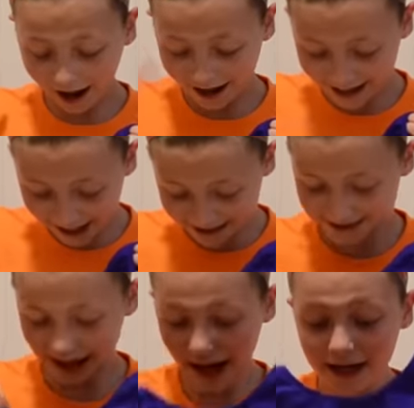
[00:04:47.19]
I
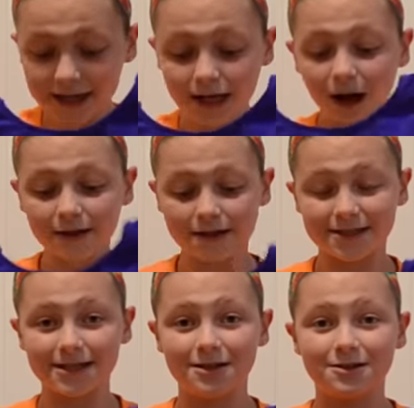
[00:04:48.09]
had I got
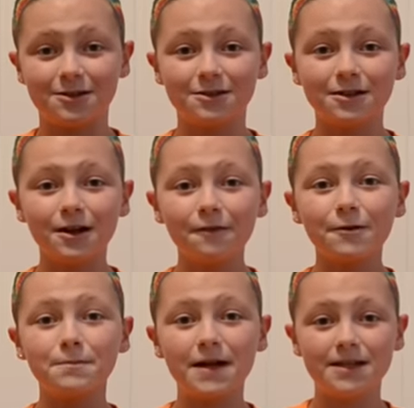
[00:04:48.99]
this leotard
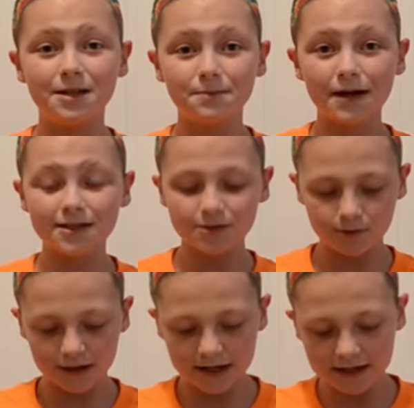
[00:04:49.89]
from my nearby
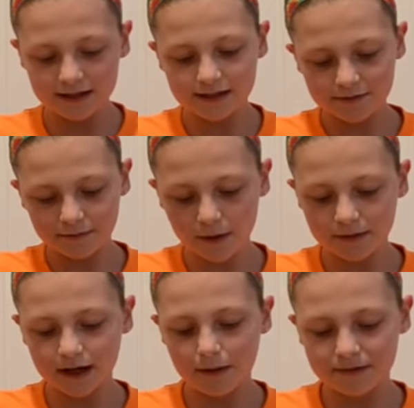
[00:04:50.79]
store. It is
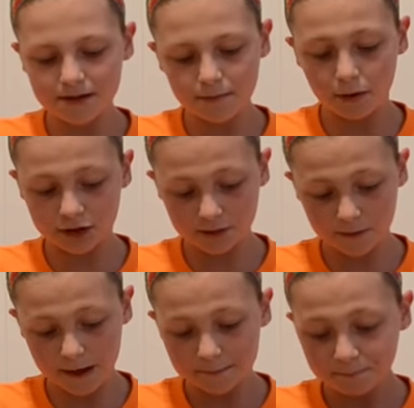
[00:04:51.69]
from the company
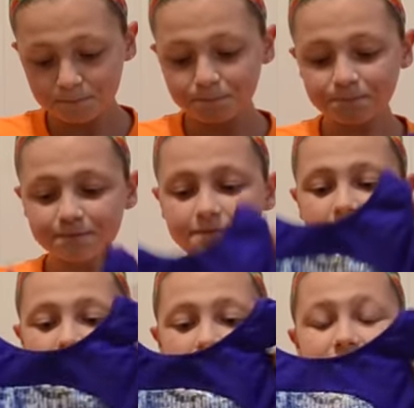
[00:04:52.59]
Motionwear.
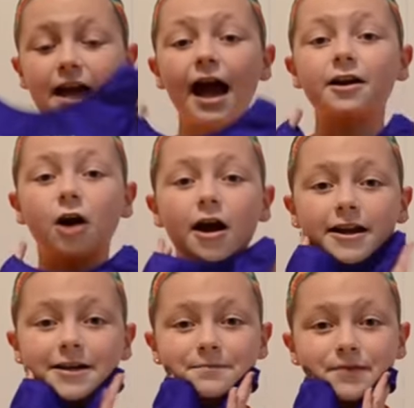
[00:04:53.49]
And I
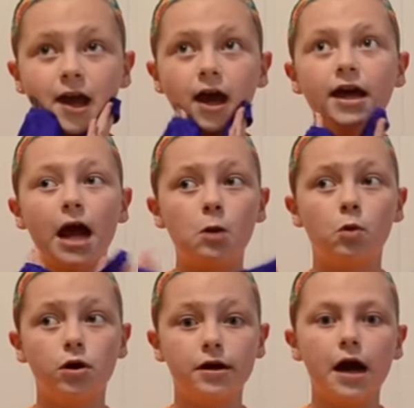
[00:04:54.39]
got it and I
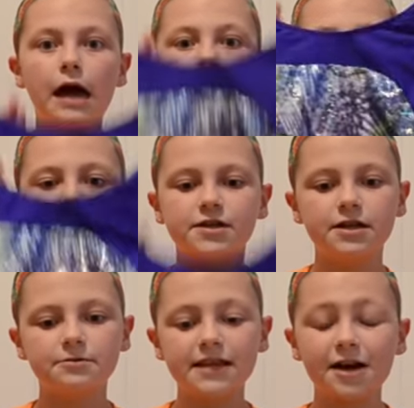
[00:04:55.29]
wore it. I loved
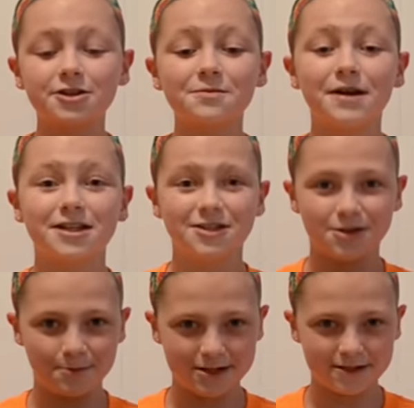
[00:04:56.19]
it. It was actually my
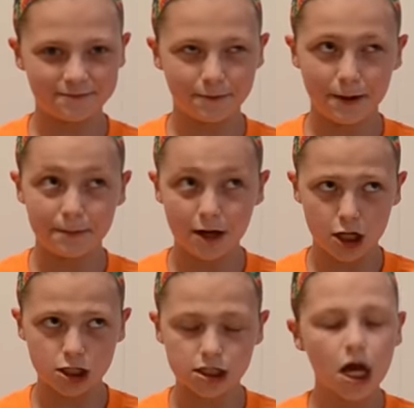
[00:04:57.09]
Easter present for my parents.